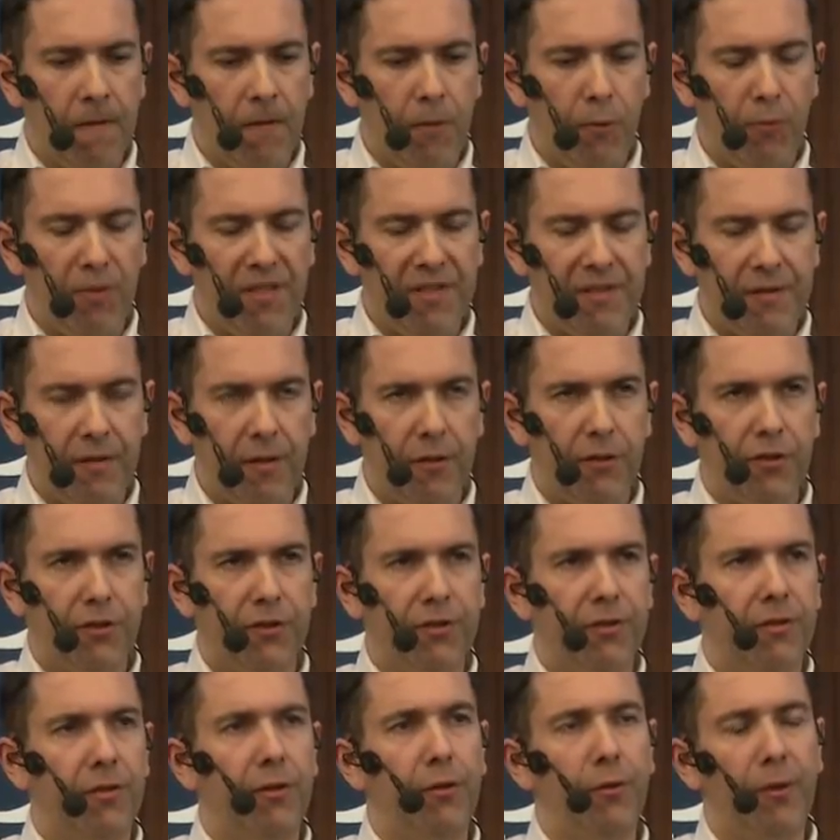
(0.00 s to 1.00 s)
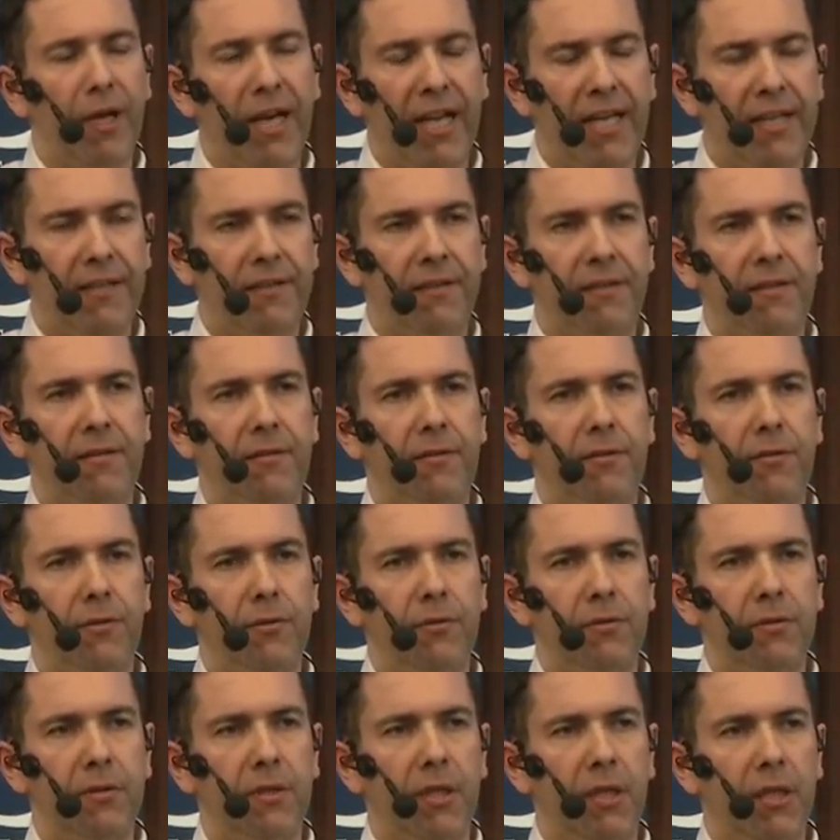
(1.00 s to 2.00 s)
research related
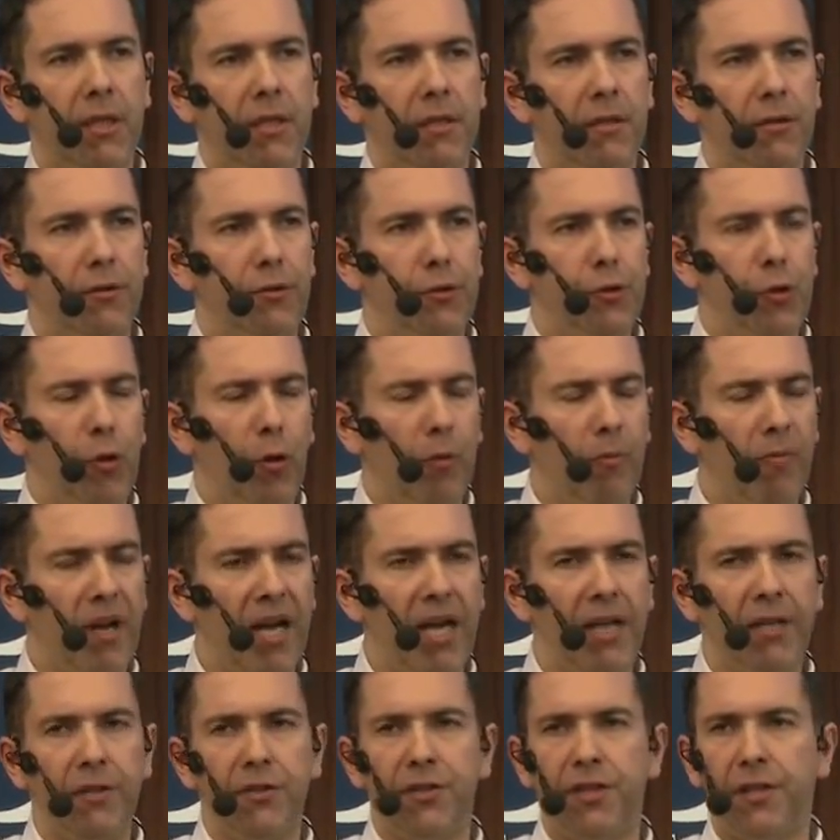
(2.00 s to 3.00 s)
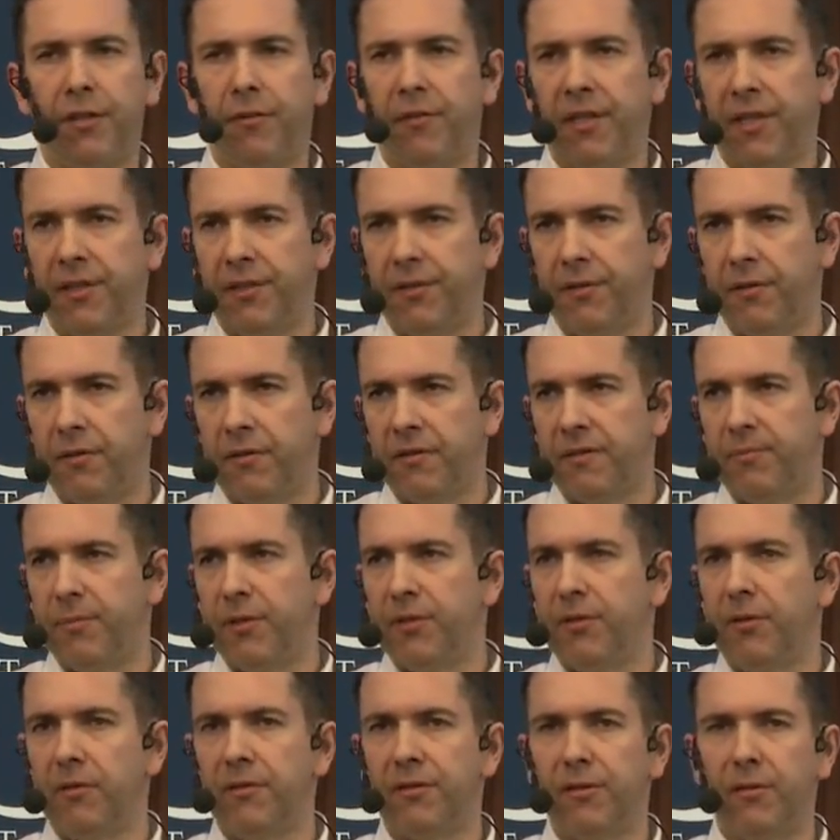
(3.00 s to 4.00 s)
to turbine generators,
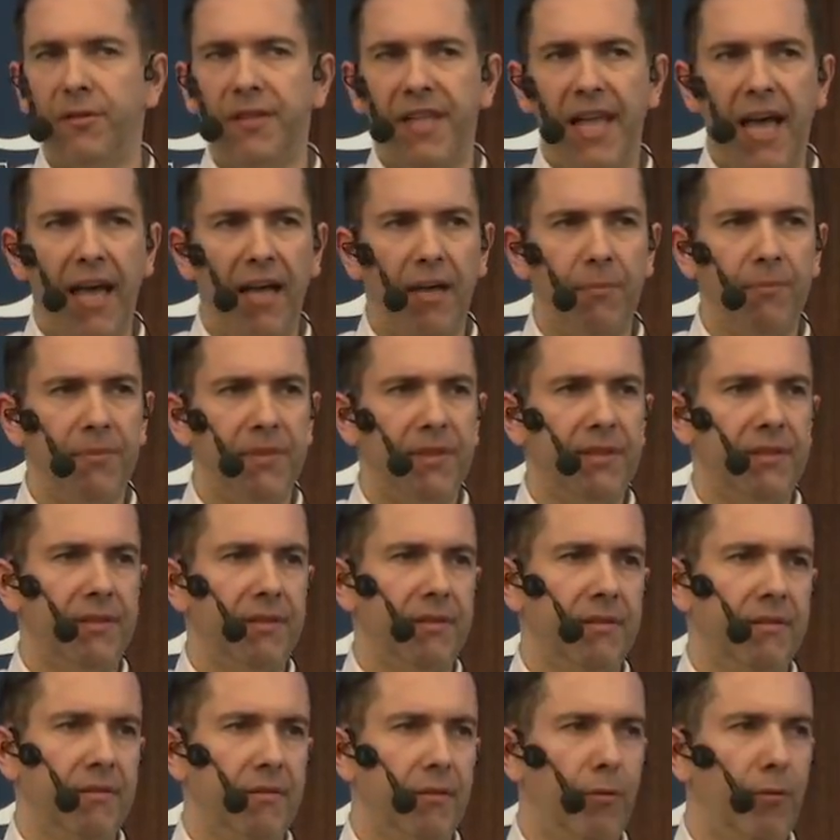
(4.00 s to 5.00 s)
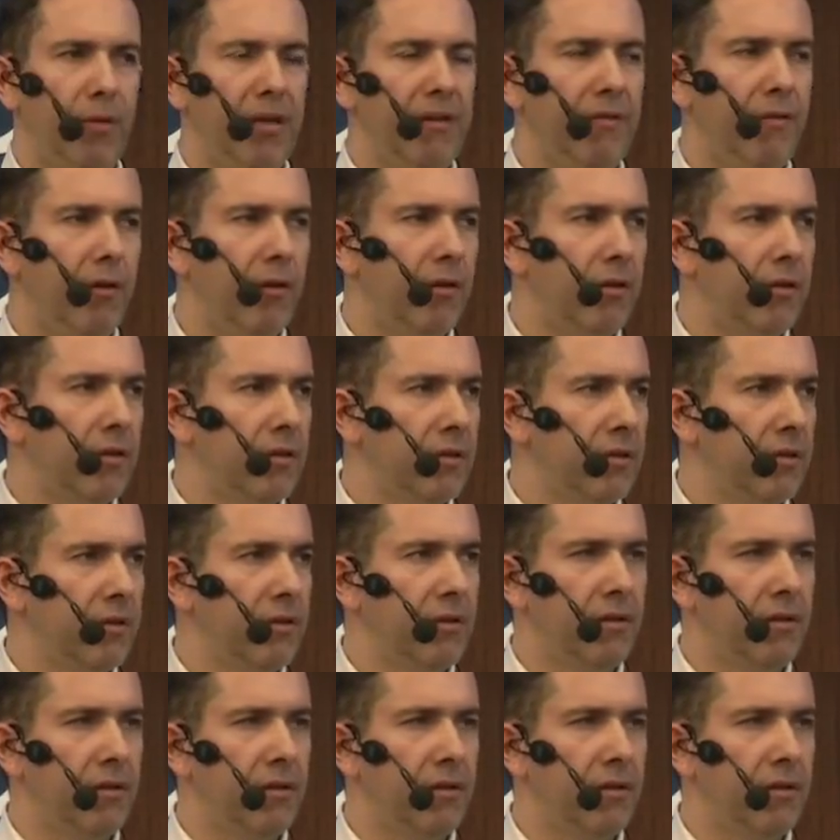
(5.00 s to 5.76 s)
but also dams, river.